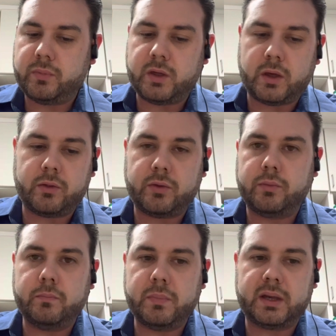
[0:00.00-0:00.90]
The other
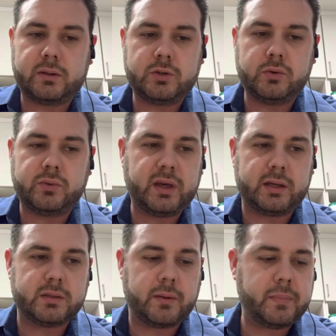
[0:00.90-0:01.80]
big 2
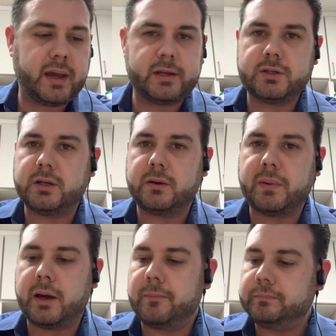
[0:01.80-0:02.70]
things I'm passionate
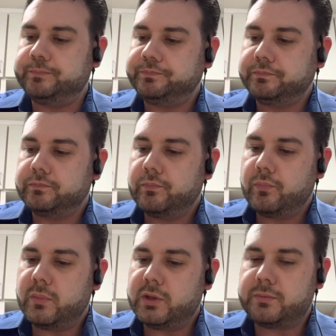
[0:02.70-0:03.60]
about
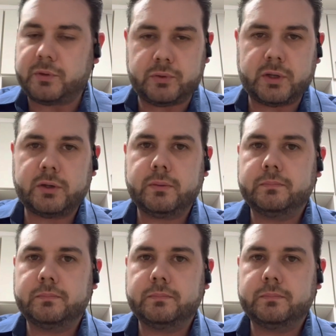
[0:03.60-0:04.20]
is music